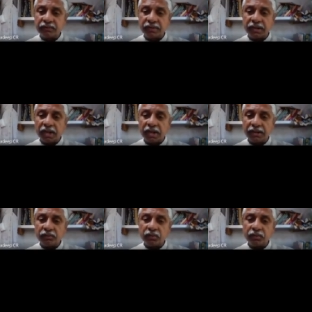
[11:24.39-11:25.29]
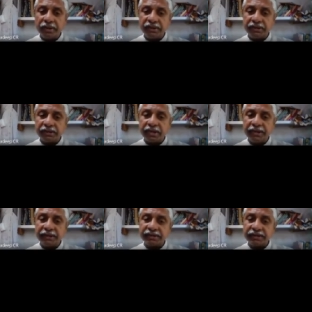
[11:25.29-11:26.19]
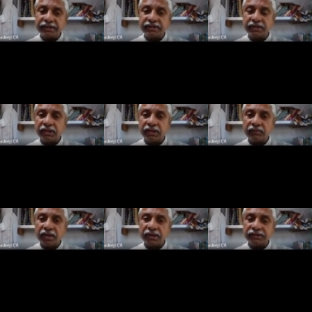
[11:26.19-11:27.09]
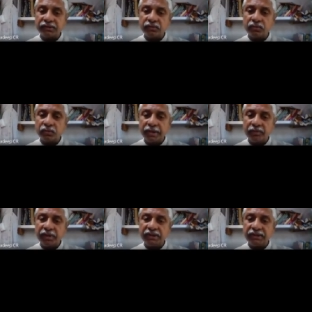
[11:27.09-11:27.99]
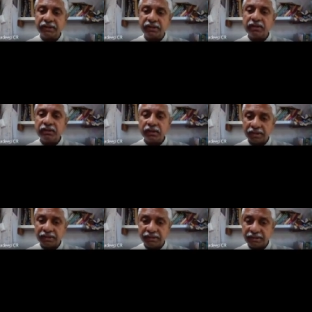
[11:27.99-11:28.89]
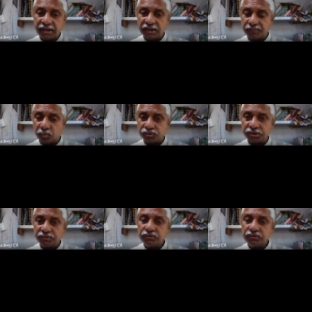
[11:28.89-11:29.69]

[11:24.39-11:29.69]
r equal to a theta intersects the curve r is equal to a by theta and theta is positive,